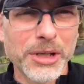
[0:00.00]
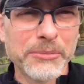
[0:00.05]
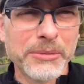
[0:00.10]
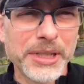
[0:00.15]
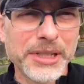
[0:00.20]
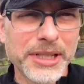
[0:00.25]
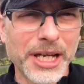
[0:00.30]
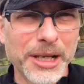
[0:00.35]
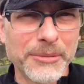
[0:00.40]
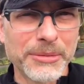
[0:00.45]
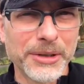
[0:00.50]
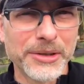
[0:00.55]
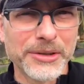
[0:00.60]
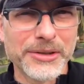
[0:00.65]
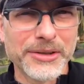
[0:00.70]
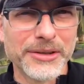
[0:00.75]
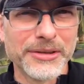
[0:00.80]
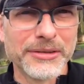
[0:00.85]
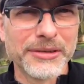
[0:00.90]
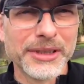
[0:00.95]
to be that
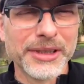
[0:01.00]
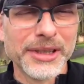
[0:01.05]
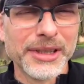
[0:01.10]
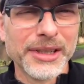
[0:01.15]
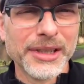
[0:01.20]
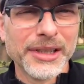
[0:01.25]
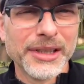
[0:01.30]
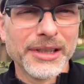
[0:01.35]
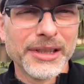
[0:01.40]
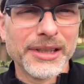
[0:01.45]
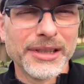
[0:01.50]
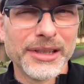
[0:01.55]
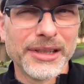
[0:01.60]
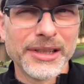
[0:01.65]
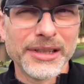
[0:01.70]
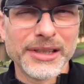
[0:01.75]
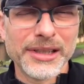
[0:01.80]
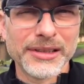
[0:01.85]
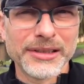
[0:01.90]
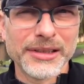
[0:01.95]
person. And
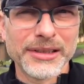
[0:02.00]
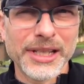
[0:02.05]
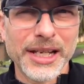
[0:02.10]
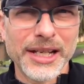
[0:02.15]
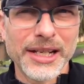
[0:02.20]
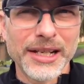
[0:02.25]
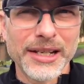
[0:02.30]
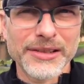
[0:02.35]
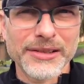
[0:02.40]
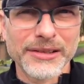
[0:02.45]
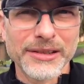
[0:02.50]
I think that has a